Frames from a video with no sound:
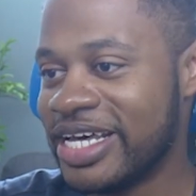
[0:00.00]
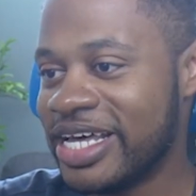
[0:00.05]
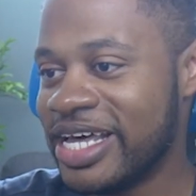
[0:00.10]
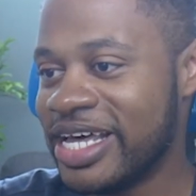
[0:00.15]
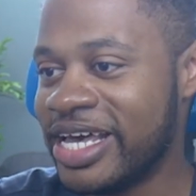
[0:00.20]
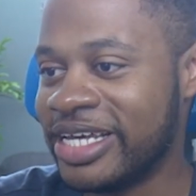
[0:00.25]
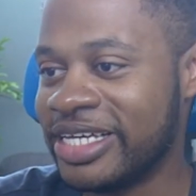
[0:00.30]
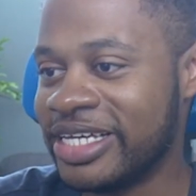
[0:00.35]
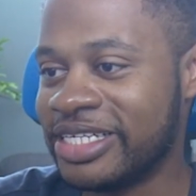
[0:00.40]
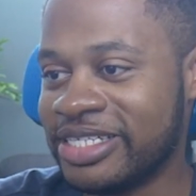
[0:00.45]

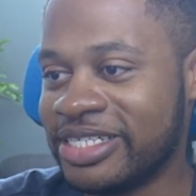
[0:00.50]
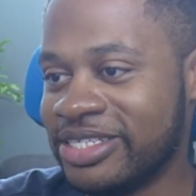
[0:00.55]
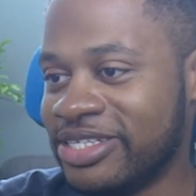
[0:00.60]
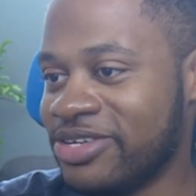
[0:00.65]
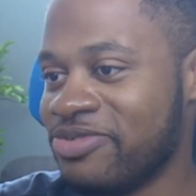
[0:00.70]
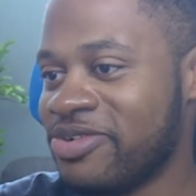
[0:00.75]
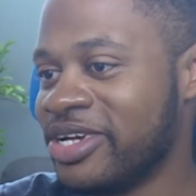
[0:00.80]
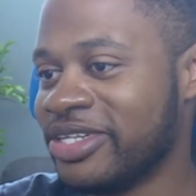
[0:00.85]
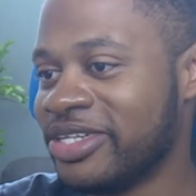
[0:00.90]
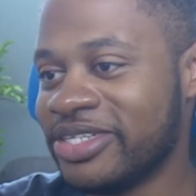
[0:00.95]
Hey, do
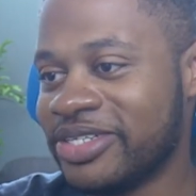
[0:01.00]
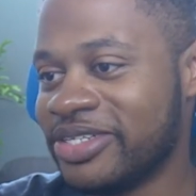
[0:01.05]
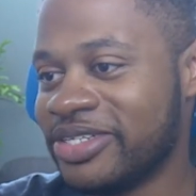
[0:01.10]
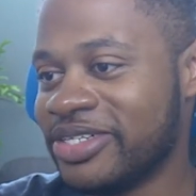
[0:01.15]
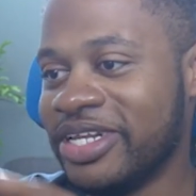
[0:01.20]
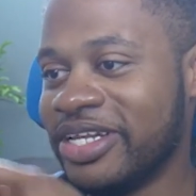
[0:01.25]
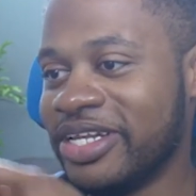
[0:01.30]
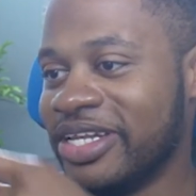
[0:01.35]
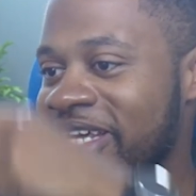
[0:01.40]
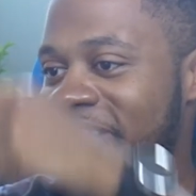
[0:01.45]
you want
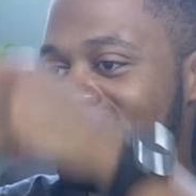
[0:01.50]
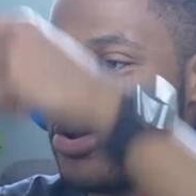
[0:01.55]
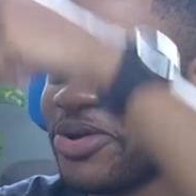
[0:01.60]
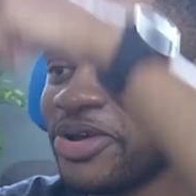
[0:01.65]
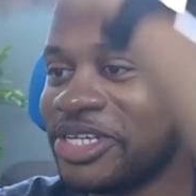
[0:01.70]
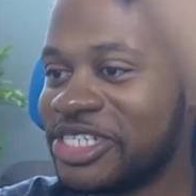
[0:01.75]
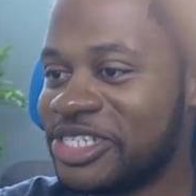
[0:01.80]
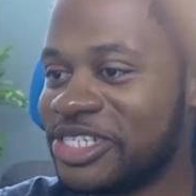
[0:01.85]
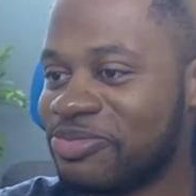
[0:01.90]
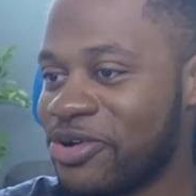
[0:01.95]

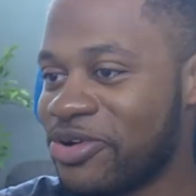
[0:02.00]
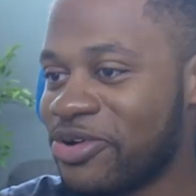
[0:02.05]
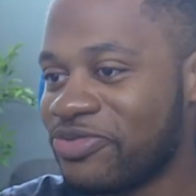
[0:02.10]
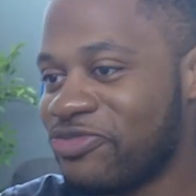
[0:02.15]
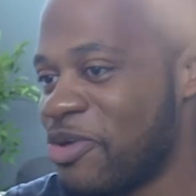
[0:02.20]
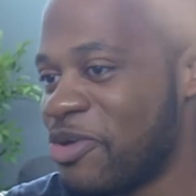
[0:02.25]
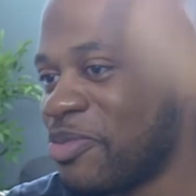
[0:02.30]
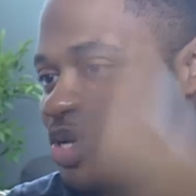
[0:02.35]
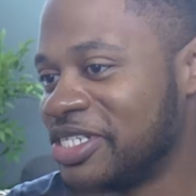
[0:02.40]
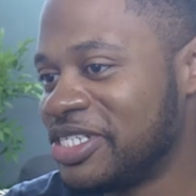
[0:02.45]
lingering smoke
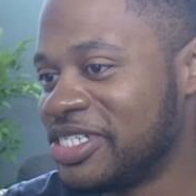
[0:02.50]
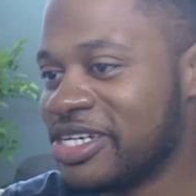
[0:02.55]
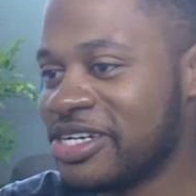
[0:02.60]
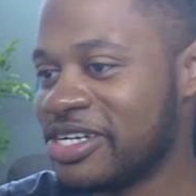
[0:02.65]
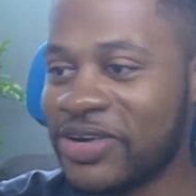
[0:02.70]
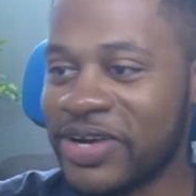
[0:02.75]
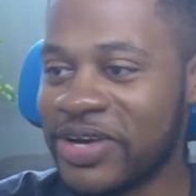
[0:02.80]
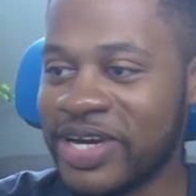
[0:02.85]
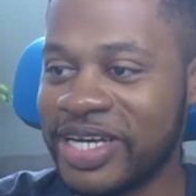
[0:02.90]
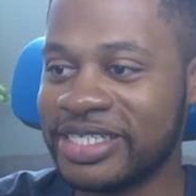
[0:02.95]
from a
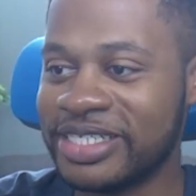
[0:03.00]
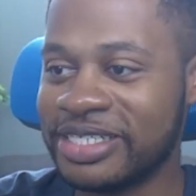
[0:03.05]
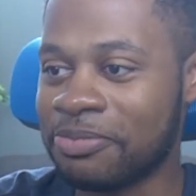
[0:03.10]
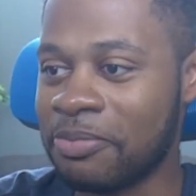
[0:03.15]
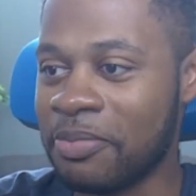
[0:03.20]
cigarette?